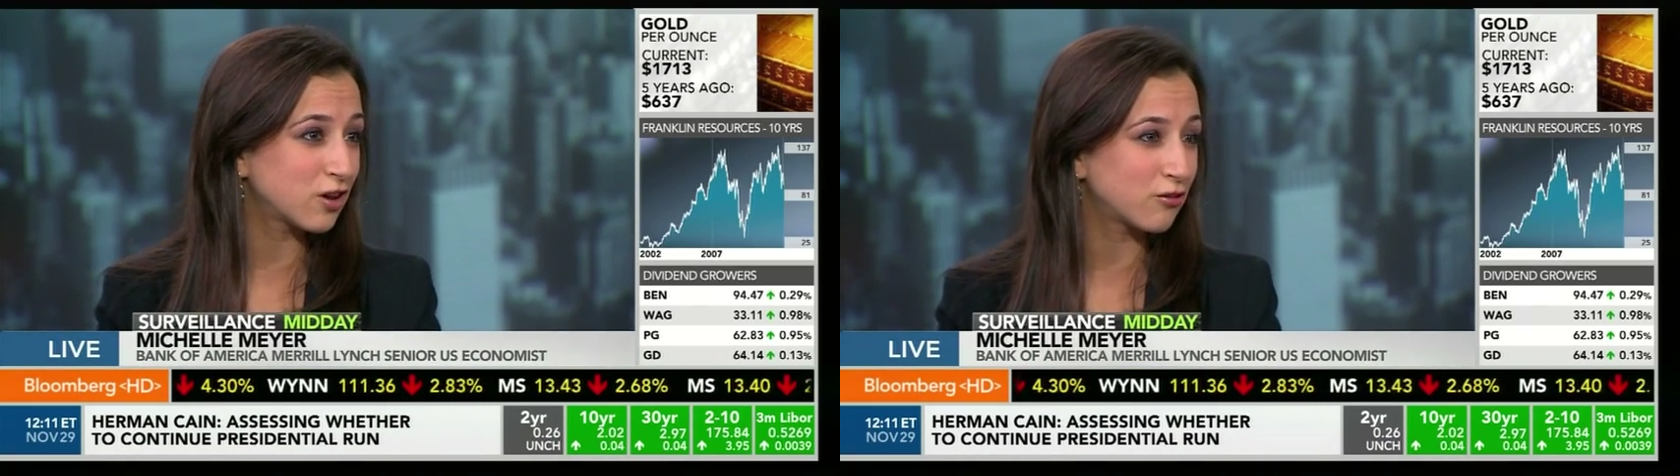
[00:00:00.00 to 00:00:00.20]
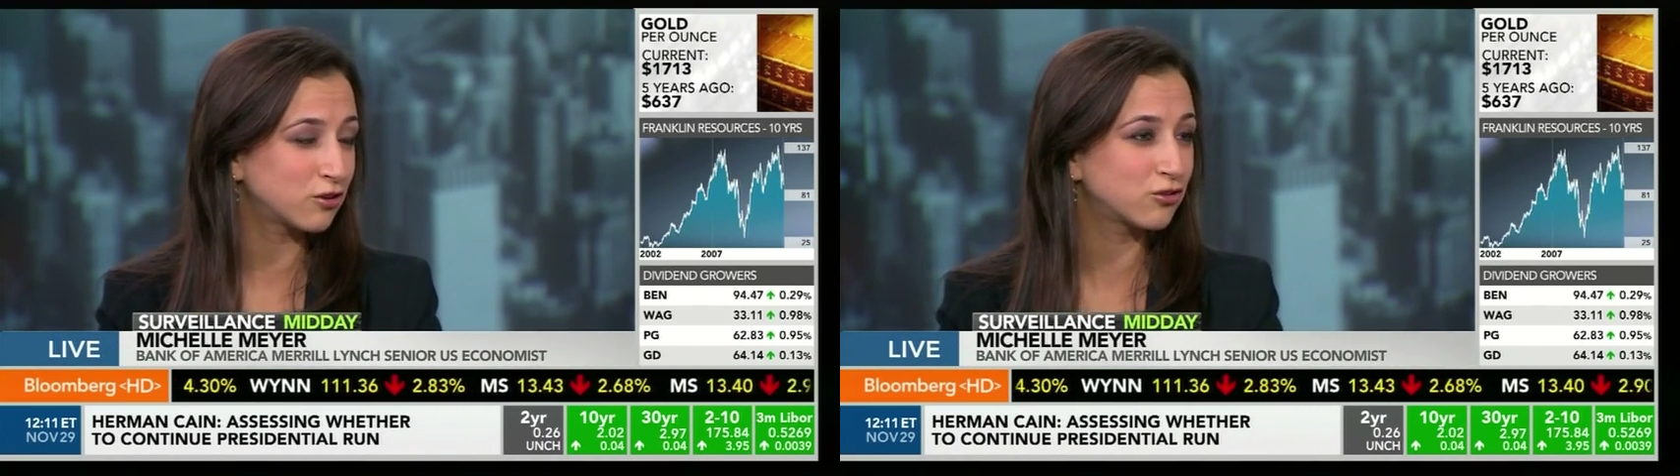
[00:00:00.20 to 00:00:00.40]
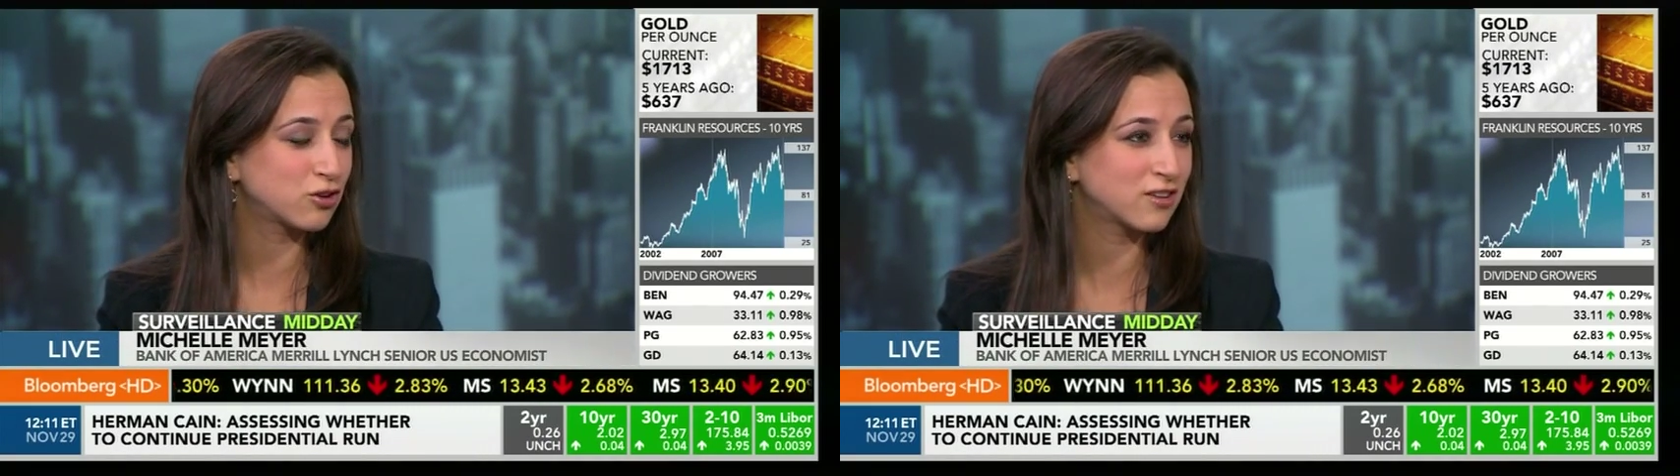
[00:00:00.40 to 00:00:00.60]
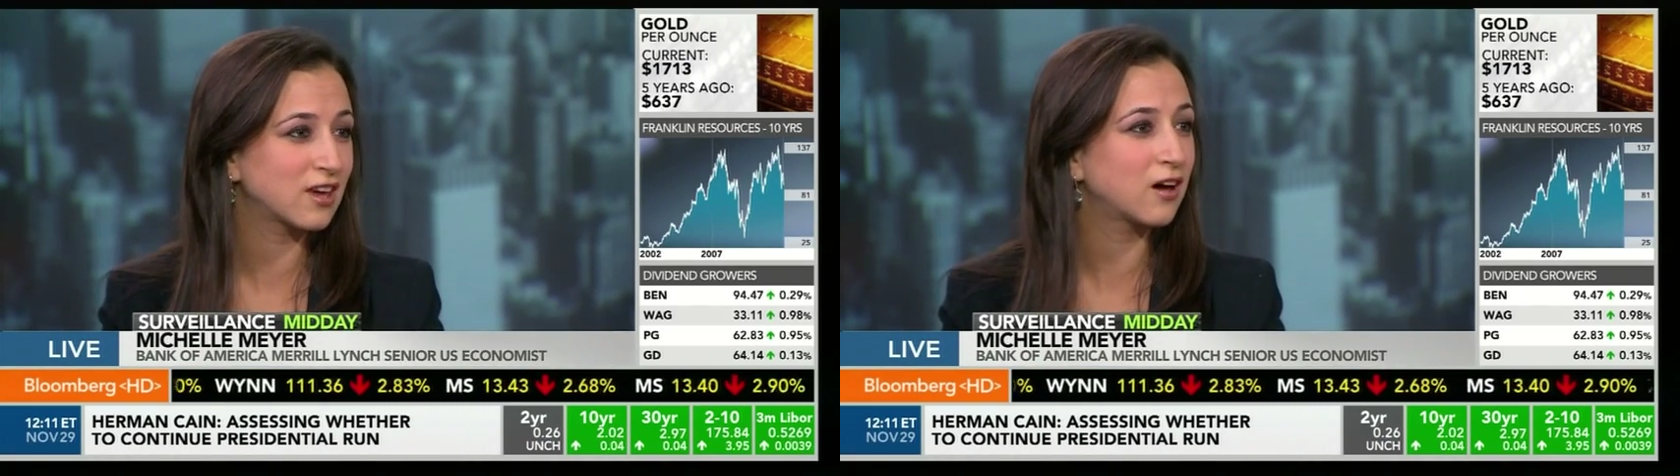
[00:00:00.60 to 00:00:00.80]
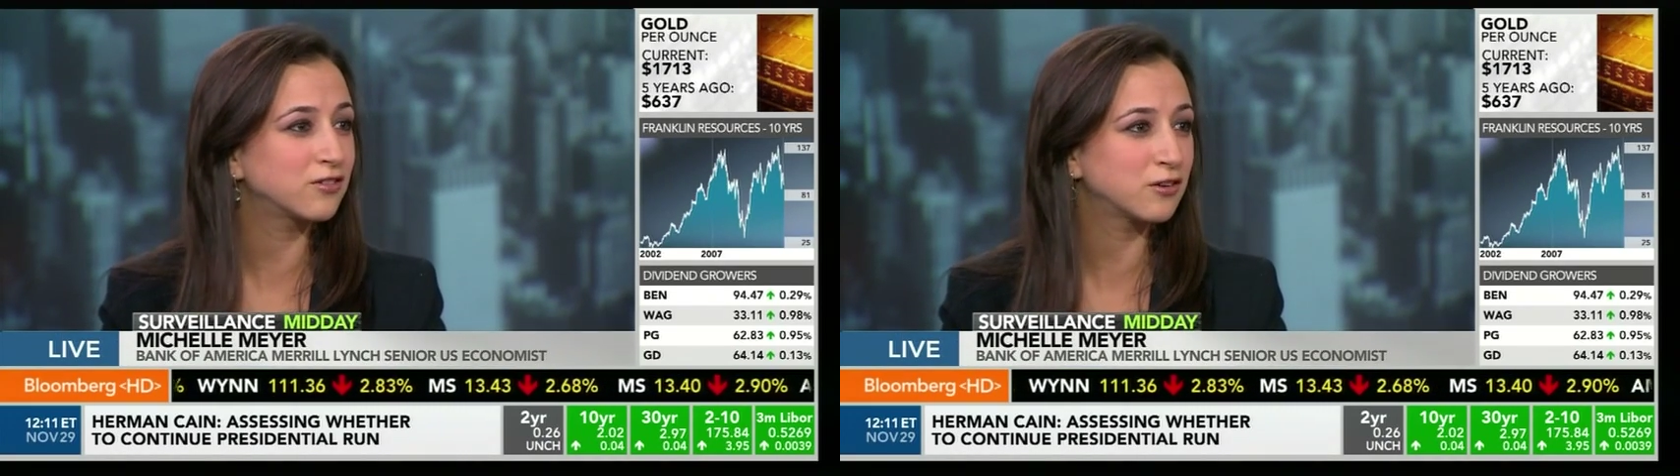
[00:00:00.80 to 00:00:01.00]
so that
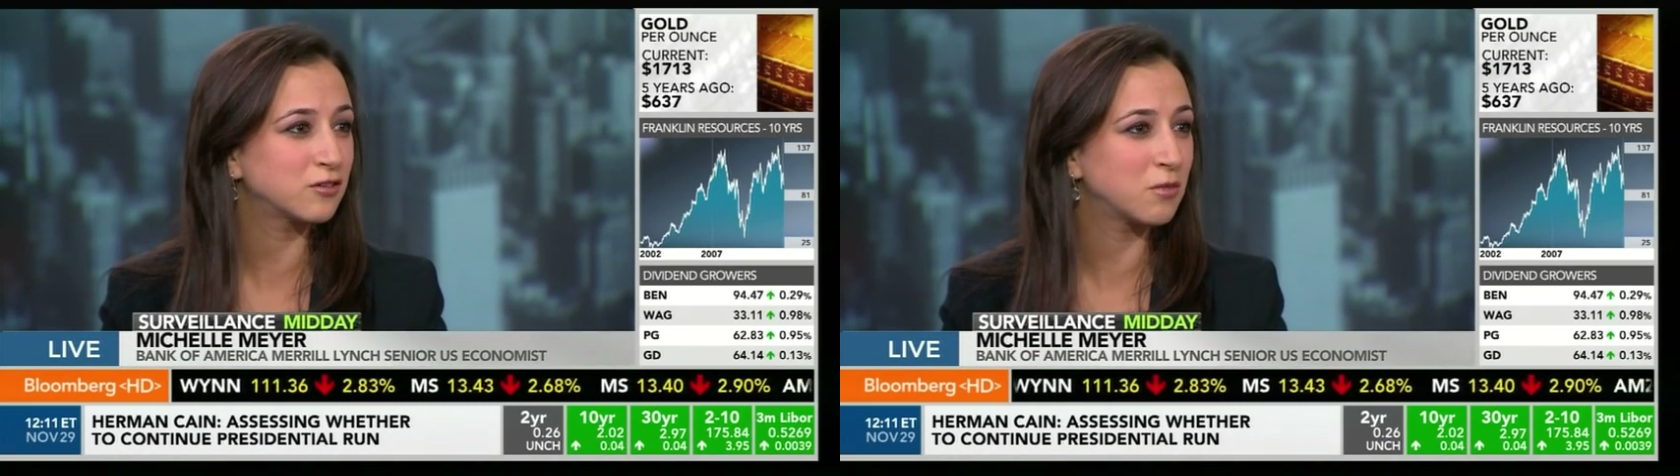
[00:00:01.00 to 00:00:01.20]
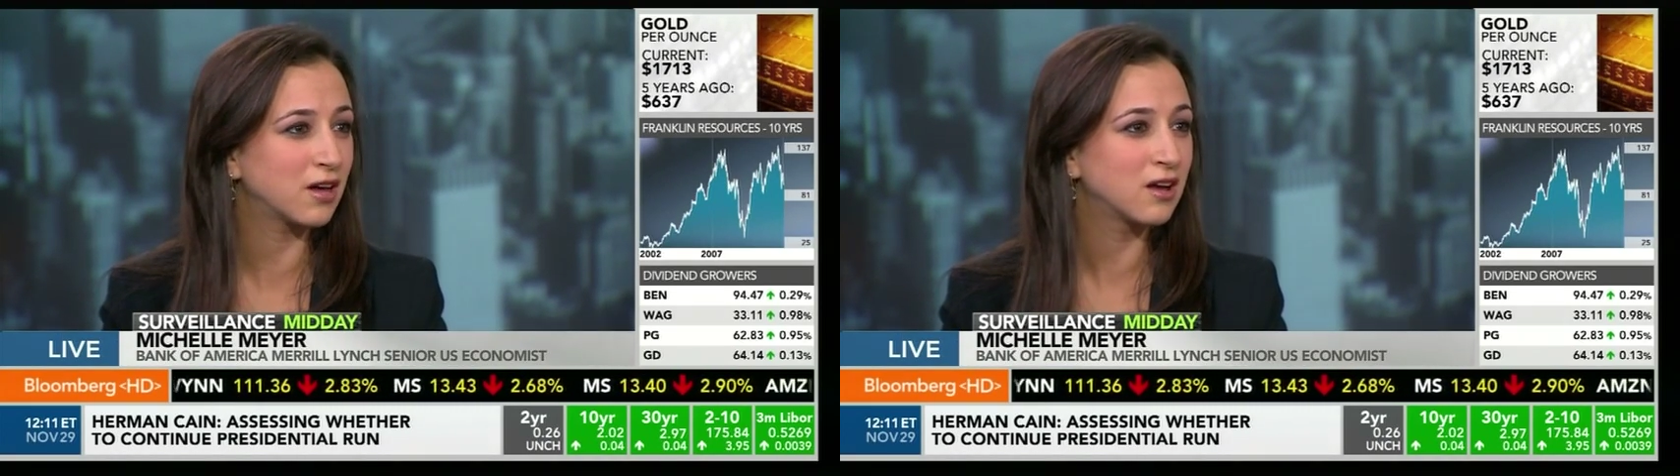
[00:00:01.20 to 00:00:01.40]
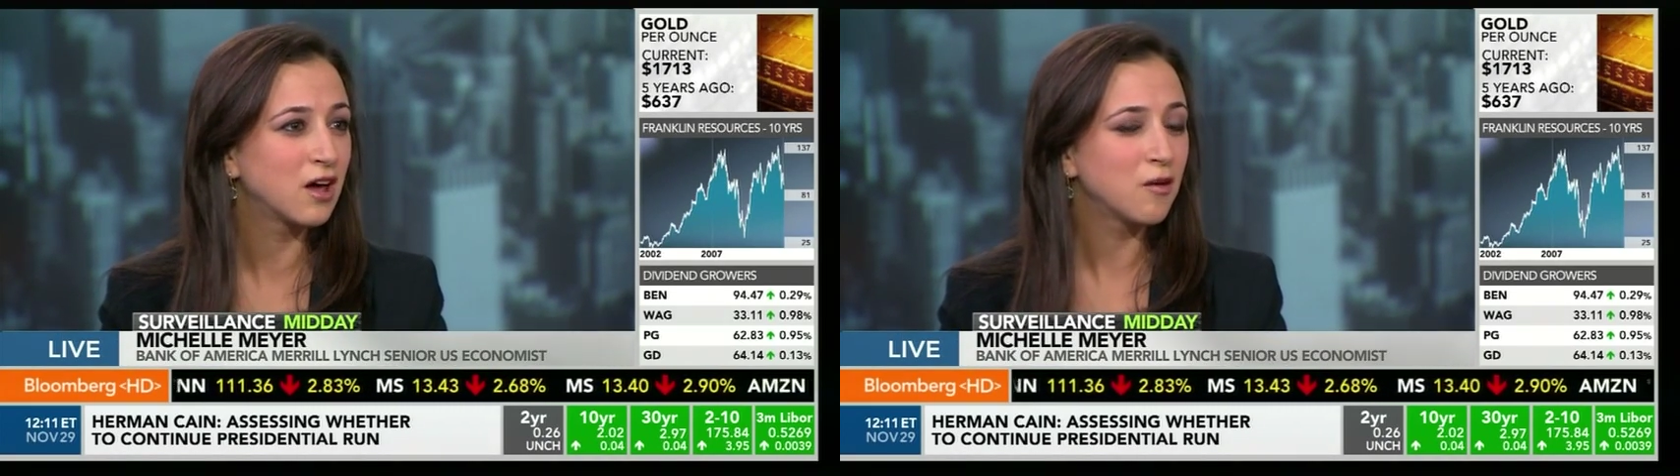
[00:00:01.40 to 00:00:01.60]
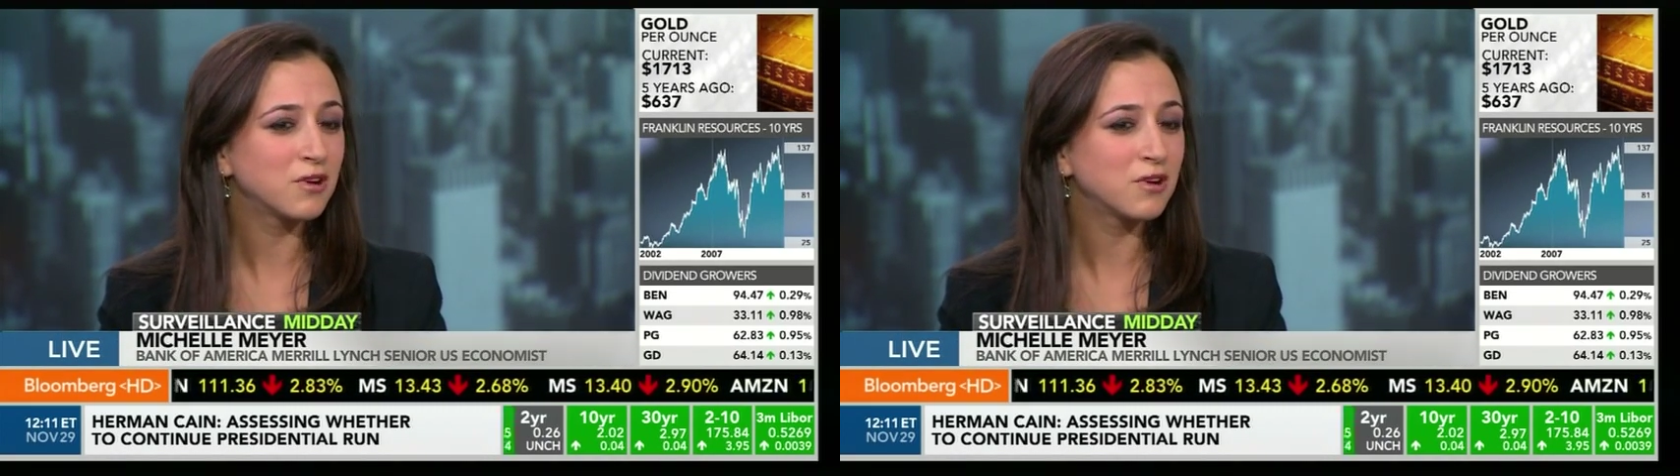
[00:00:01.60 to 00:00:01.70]
restricts housing demand.